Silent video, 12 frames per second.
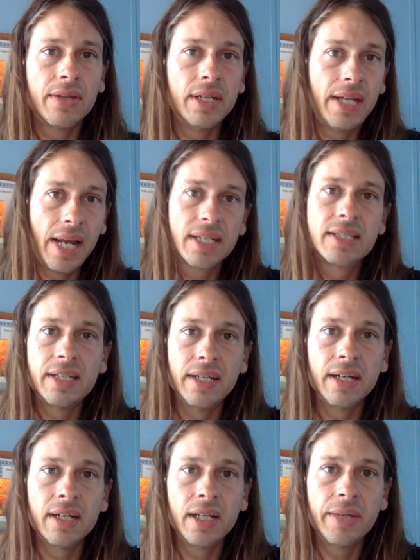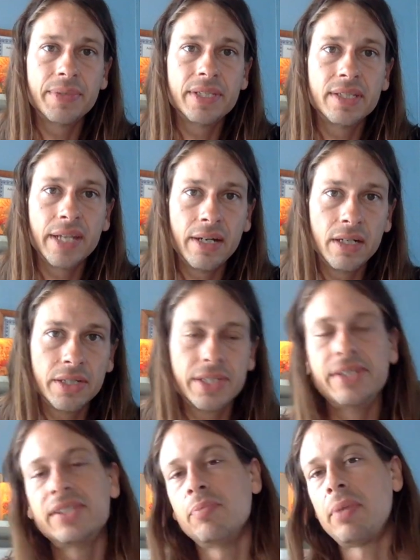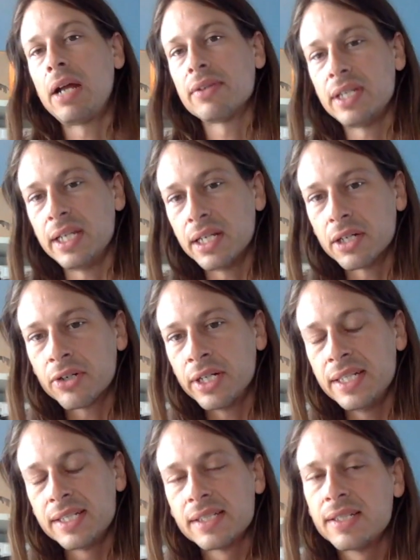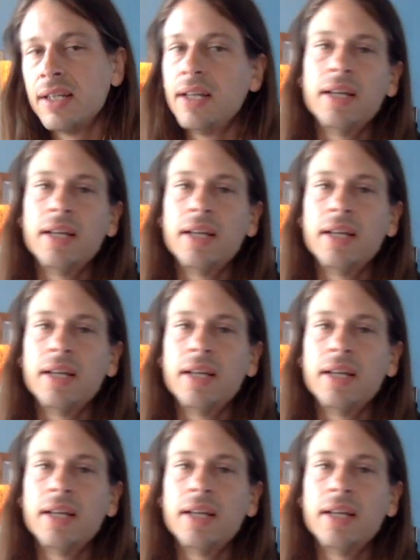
the next eclipse's energy is about to increase.